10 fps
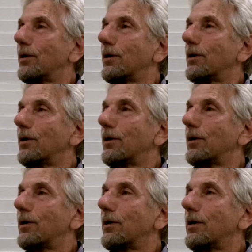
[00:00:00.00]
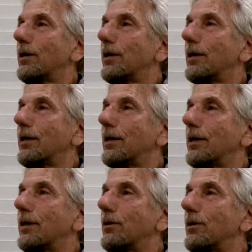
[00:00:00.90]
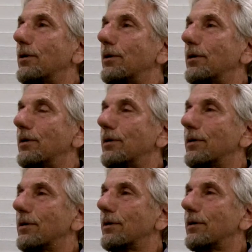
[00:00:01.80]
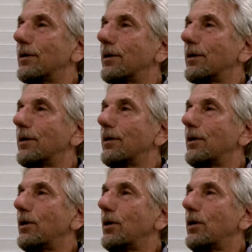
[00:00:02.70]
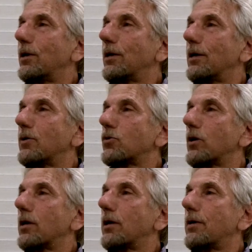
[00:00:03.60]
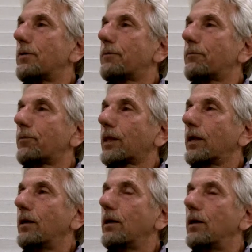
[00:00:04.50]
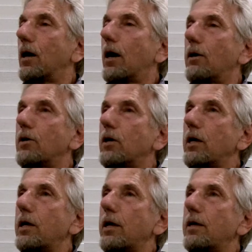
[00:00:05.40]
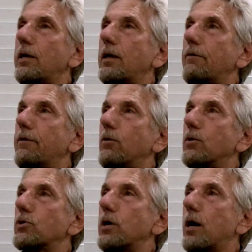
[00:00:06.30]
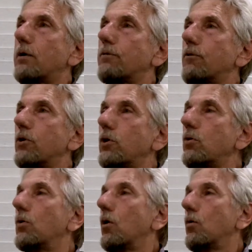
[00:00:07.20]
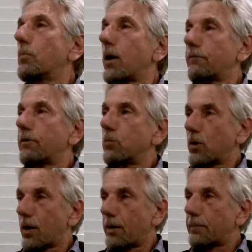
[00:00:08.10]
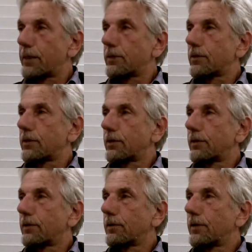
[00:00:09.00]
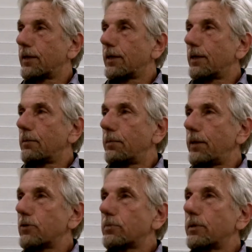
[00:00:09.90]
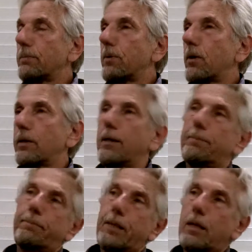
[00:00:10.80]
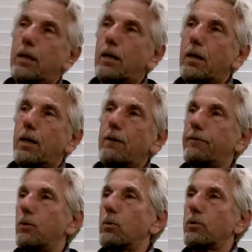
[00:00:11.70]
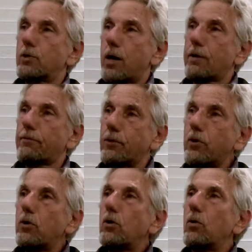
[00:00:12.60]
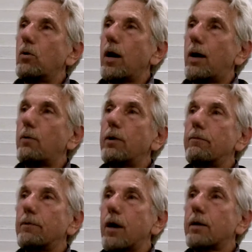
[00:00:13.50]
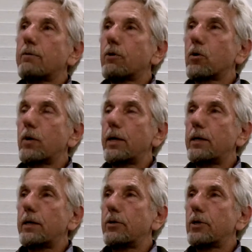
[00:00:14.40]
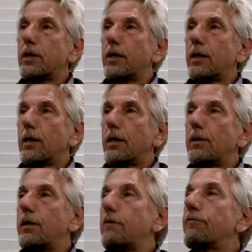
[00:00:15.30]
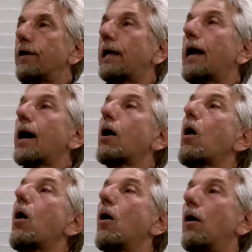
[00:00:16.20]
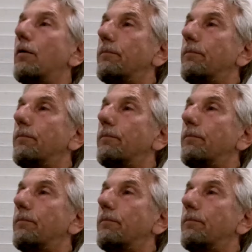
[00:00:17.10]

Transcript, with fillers: will not create anything because of you. Uh, it, it, if it was not for you, O Prophet Muhammad, peace be upon him, if it was not for you, I would have not have created the falakha.